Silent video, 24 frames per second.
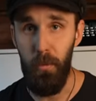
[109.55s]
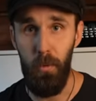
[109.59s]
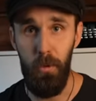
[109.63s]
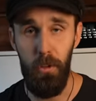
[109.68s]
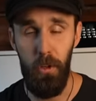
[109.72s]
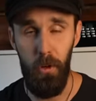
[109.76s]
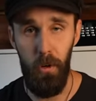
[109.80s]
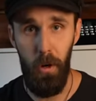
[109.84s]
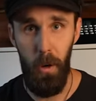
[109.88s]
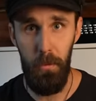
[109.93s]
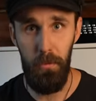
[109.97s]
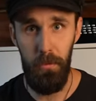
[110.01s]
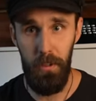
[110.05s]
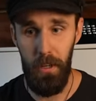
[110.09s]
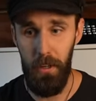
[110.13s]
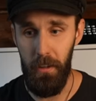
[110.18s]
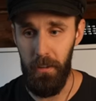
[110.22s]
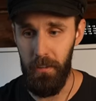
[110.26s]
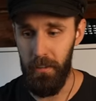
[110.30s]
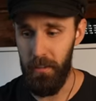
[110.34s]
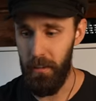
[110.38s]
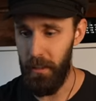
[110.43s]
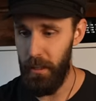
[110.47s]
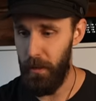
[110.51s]
we'll go
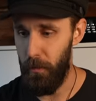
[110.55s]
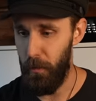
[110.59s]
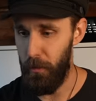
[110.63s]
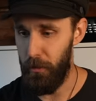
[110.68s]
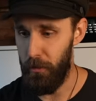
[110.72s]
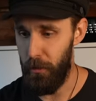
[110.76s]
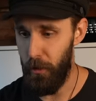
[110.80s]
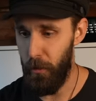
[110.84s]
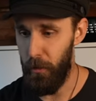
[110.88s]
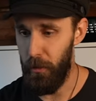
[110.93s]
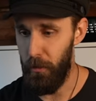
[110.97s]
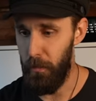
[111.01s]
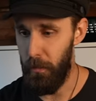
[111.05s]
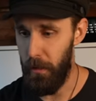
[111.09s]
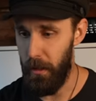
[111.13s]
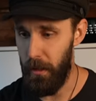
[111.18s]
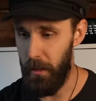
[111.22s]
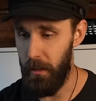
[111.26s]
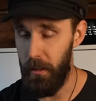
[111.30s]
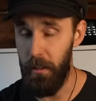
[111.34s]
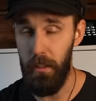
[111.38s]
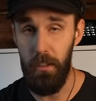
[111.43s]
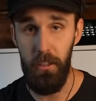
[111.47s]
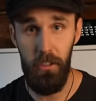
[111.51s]
upstairs and I'll show you
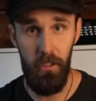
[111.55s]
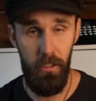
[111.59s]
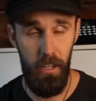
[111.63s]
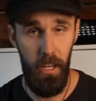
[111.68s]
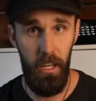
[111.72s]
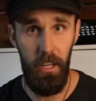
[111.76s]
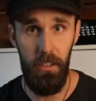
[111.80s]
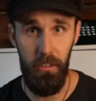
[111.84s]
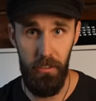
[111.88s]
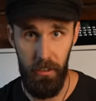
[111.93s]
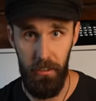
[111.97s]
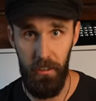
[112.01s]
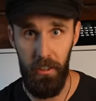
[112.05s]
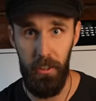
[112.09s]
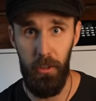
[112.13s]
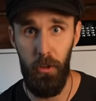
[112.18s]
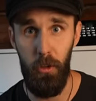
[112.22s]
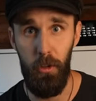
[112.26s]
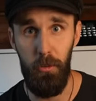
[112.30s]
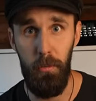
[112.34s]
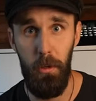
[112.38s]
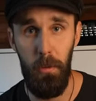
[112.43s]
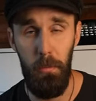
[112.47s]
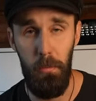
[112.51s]
my challenges I
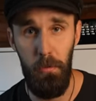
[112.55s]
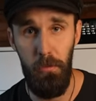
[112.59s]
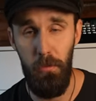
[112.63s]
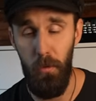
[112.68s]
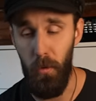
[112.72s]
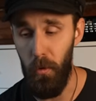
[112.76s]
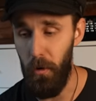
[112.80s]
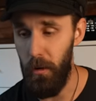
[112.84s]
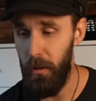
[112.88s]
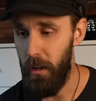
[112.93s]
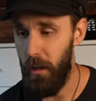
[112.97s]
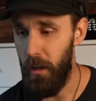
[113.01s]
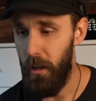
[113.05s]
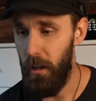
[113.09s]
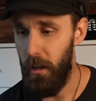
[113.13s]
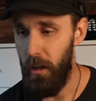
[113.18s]
talked about before